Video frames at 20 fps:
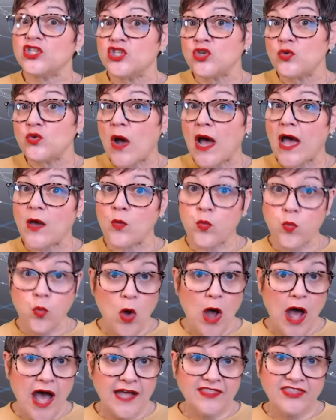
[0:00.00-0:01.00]
Do I
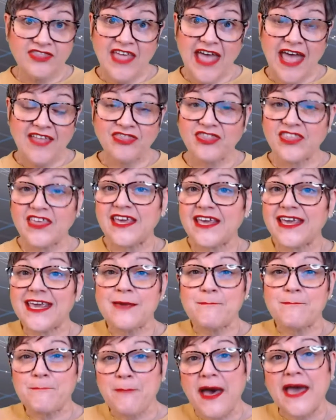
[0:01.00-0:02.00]
want that thing?
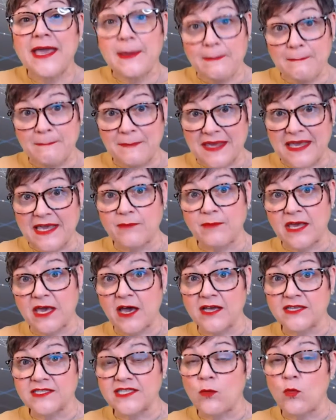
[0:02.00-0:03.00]
It might be
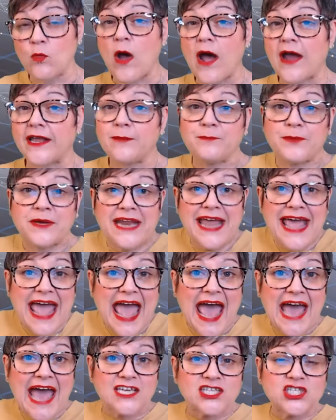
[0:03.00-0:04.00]
because they want it, but
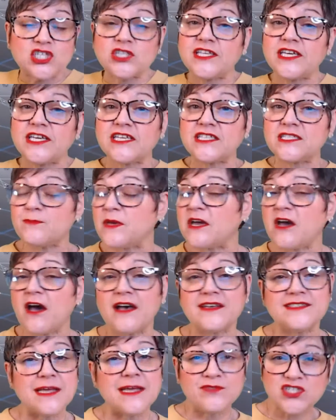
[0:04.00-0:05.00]
actually it's
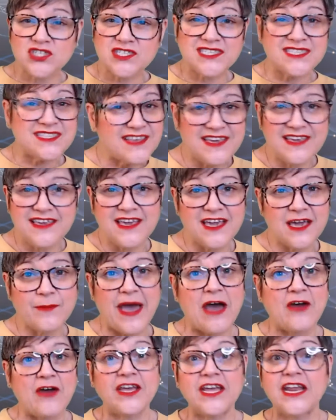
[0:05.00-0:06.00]
because I'm just thinking
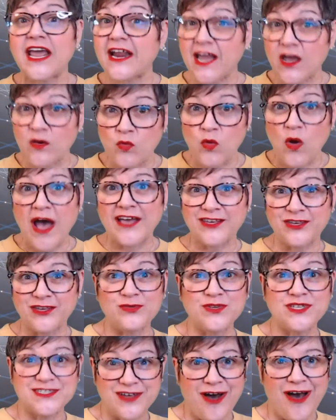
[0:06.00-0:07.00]
about it and I want
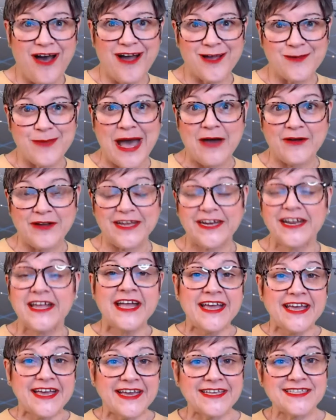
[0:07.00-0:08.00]
you to talk about it.
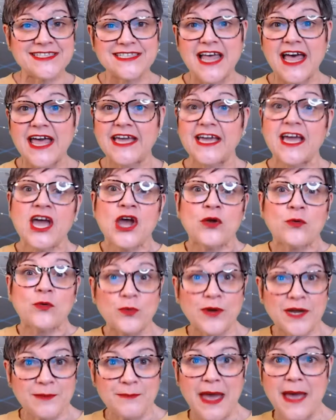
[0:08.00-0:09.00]
It's like,
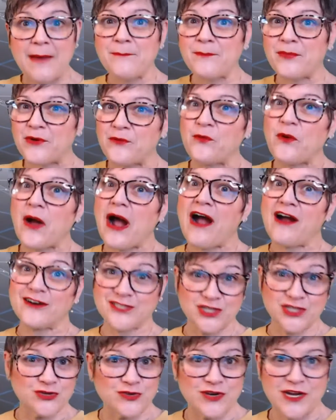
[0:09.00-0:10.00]
remember
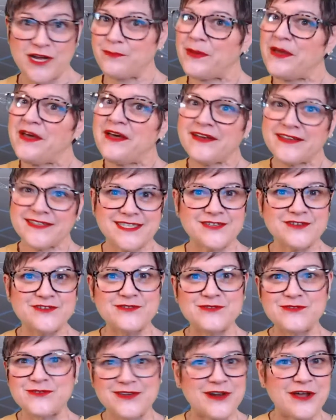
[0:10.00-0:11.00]
our trip
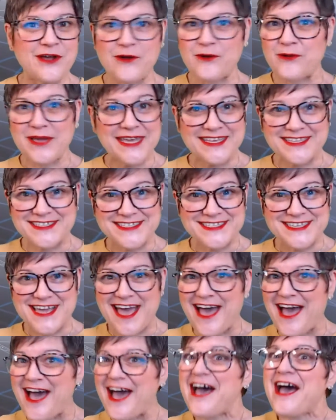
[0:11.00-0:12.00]
to, you know,
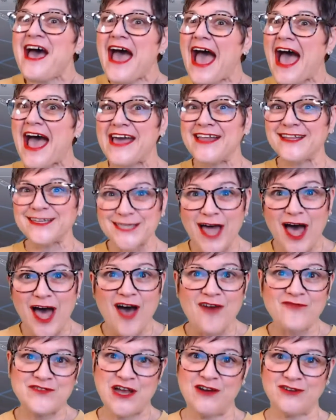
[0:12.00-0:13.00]
India? I
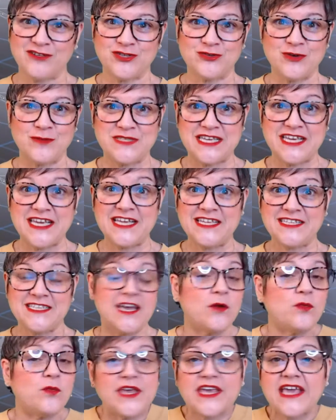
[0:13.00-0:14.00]
loved our trip to
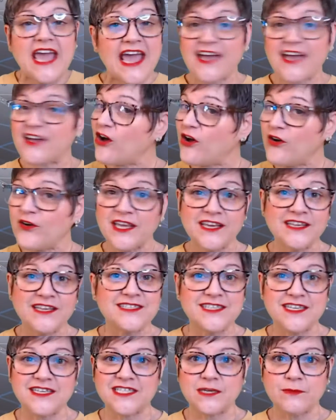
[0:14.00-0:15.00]
India. We can't go to
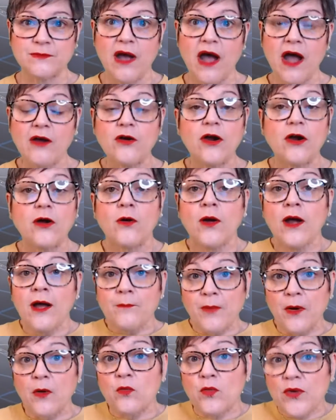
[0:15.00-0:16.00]
India tomorrow,
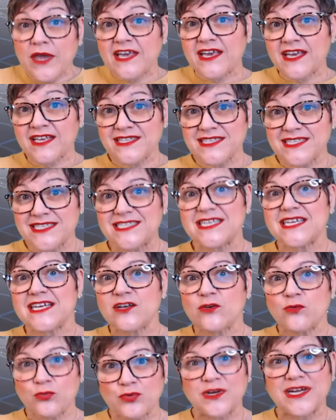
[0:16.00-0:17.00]
but we can
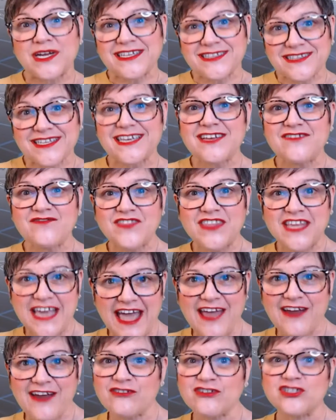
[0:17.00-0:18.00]
still relive the
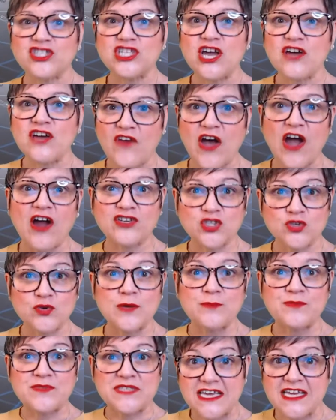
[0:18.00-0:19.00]
energy of our
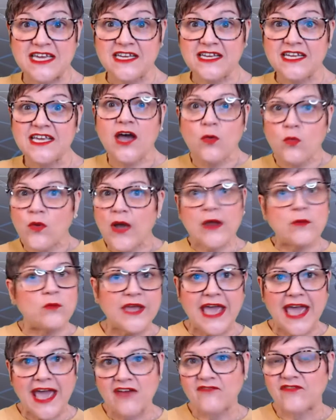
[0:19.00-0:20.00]
trip to India when
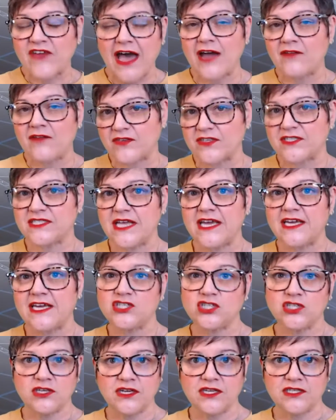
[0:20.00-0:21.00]
we have
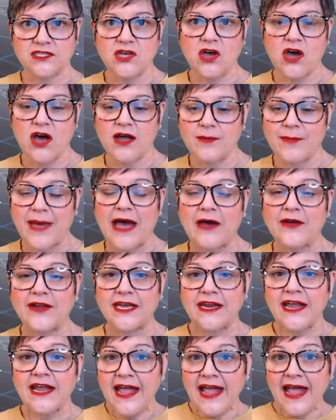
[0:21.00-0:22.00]
conversation and talk about
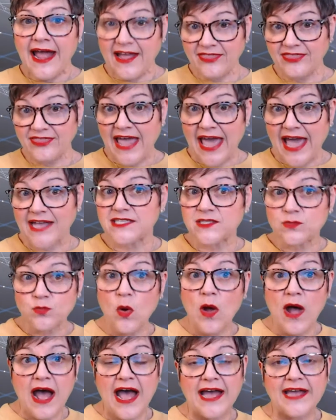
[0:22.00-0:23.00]
it. And that's
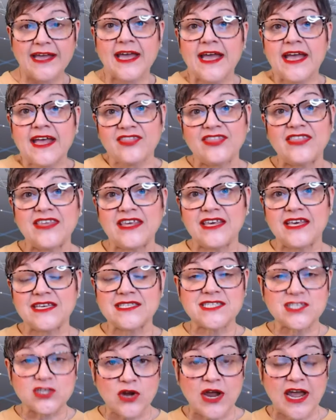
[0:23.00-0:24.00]
why
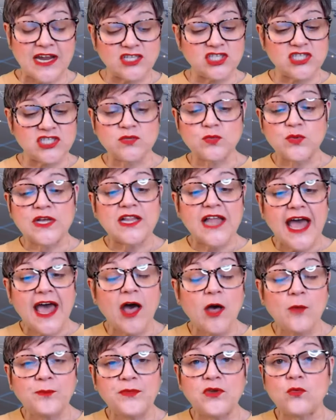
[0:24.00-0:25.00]
these strategies will
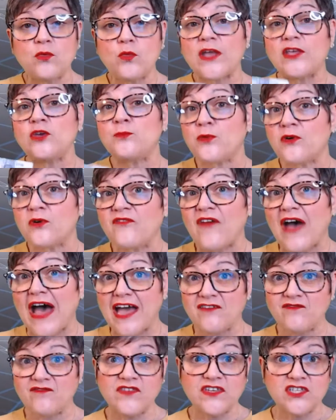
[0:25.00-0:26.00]
help you when you
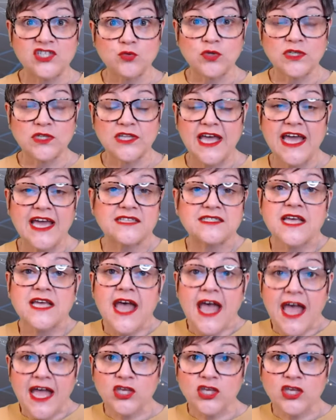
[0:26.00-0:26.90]
provide visual aids.